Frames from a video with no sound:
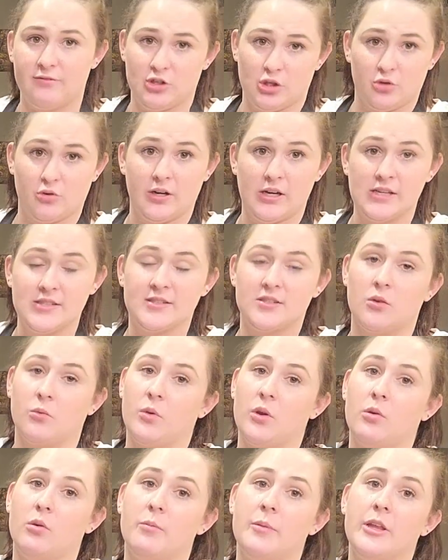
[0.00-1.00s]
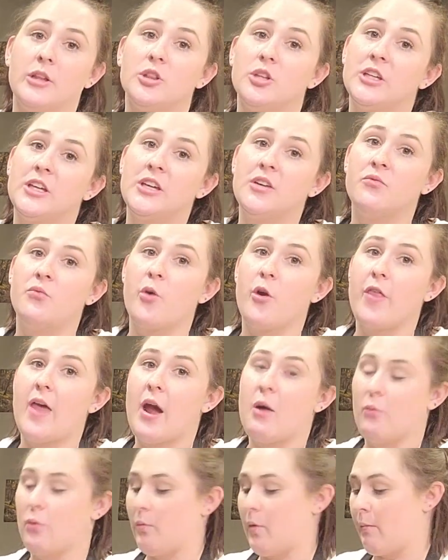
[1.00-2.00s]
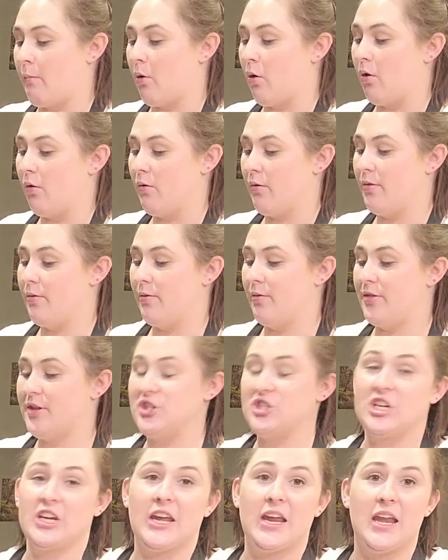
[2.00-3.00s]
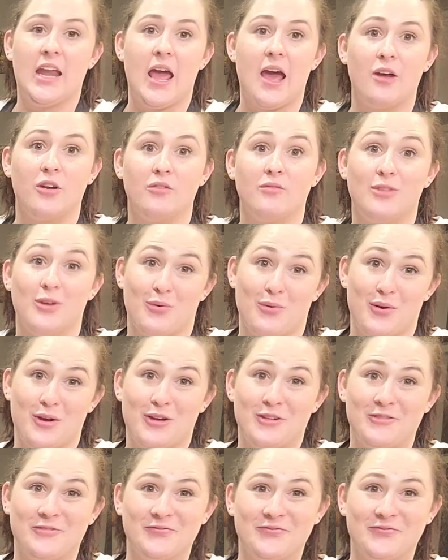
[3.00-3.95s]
degrees. So we will be looking for that when we pull the chicken out of the oil.